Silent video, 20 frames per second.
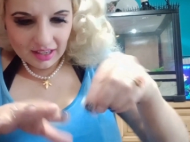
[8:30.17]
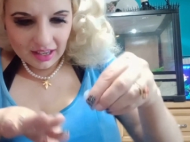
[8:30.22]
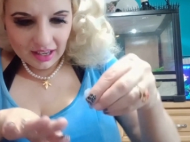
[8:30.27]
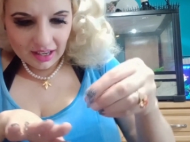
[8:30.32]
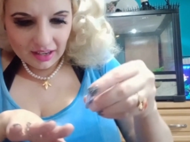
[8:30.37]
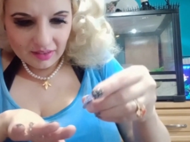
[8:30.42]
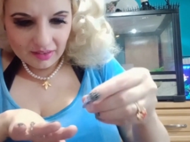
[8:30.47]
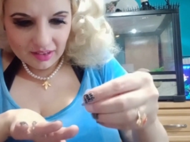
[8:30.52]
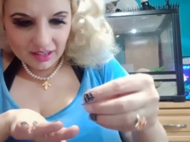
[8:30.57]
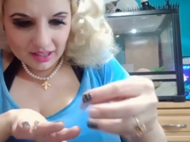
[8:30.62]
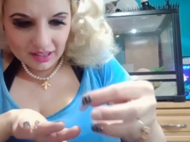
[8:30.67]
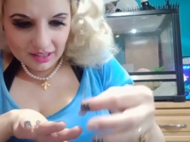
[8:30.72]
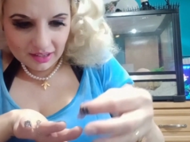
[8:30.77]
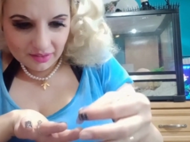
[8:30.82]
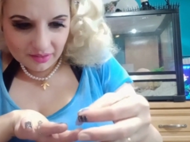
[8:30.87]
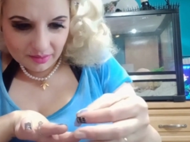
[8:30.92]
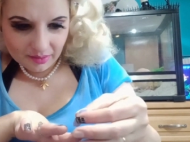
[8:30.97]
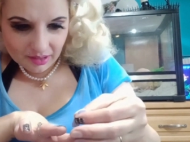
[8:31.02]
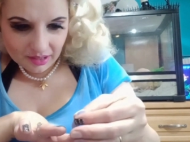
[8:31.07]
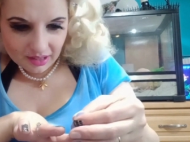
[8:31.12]
don't think
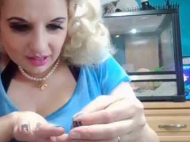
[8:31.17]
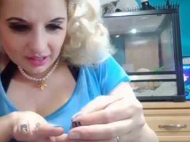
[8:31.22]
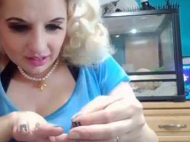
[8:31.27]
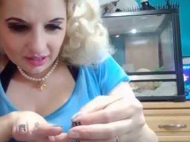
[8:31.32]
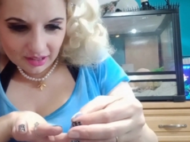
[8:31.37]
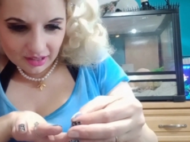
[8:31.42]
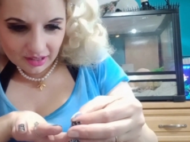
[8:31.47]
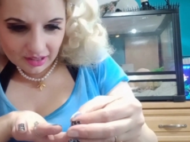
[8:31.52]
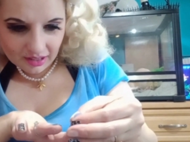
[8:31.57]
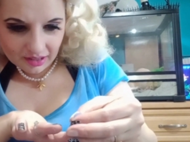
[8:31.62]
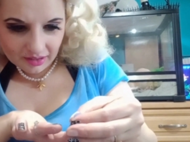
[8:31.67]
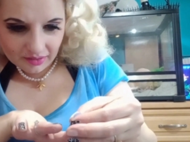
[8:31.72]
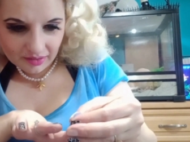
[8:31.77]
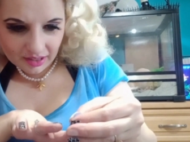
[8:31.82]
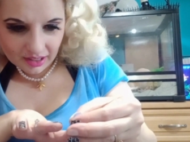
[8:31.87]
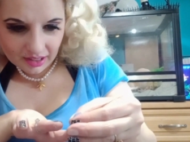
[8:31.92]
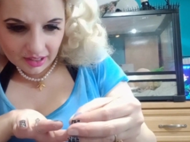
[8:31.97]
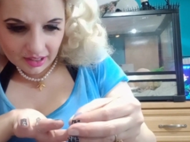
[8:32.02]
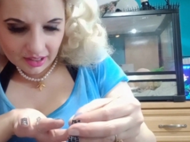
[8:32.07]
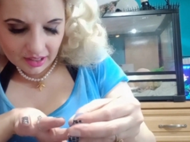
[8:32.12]
they're not gonna work.